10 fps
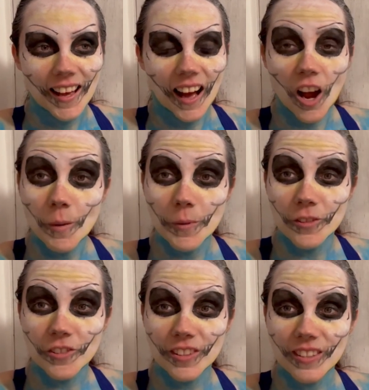I hope you
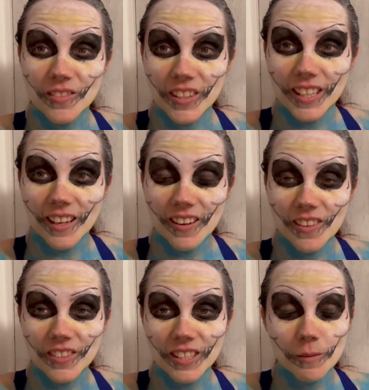enjoyed this video.
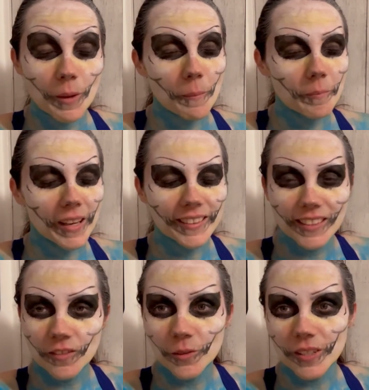If you did, it'd be
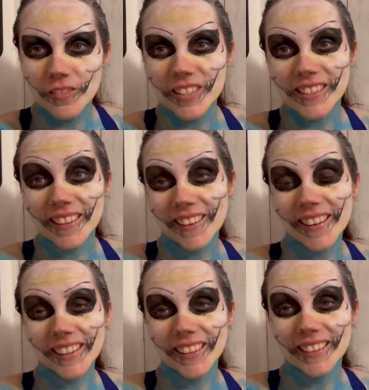amazing if you'd give us a
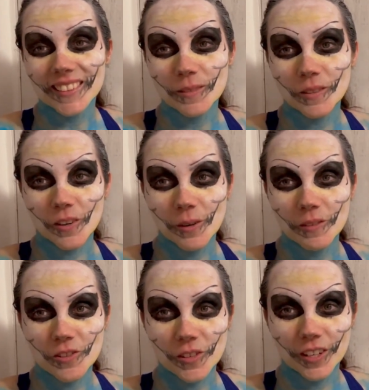like and subscribe
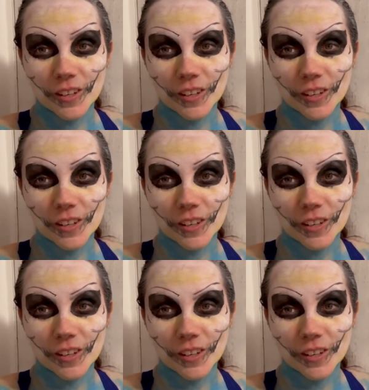to join our